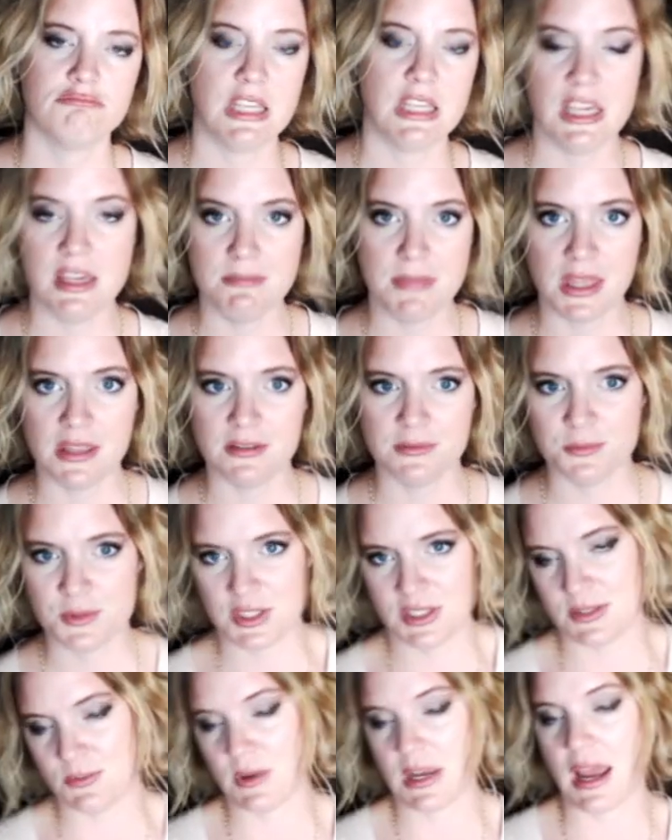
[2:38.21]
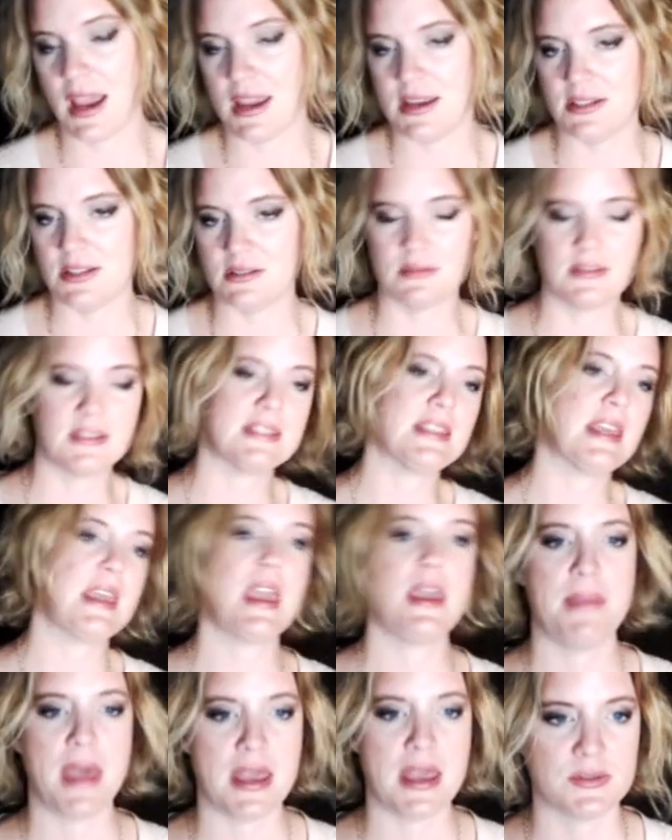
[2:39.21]
email, which is what I do because I
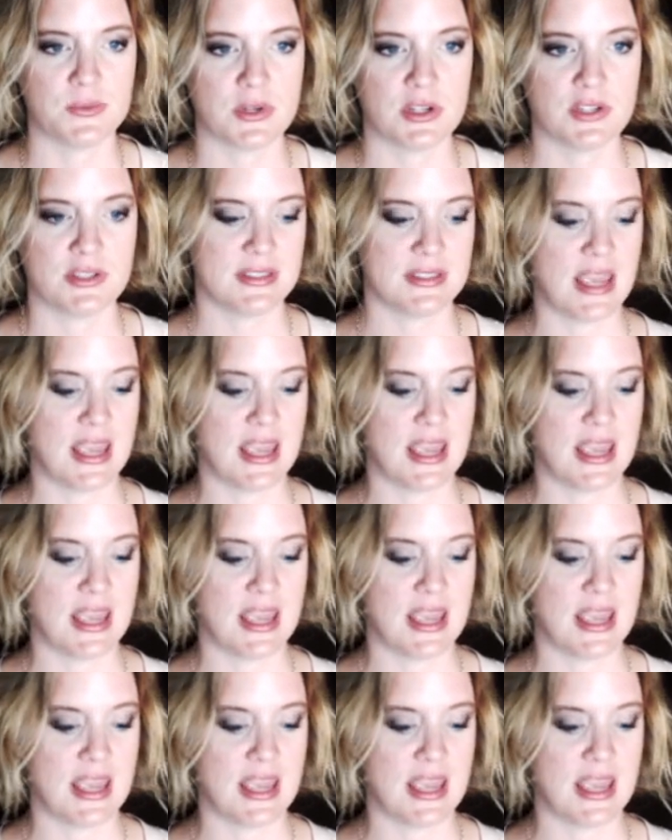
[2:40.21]
hate passwords